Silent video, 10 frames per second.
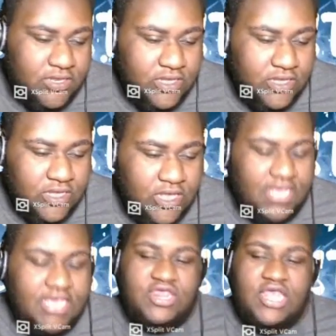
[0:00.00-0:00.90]
I guess
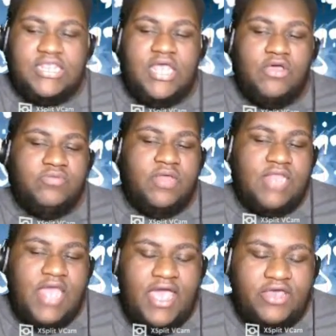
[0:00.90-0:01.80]
Anton was about to
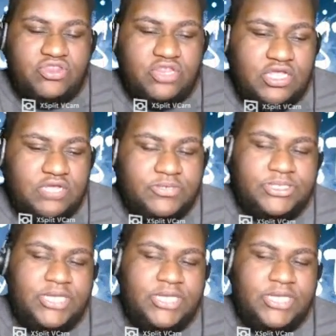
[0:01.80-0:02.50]
ask, was trying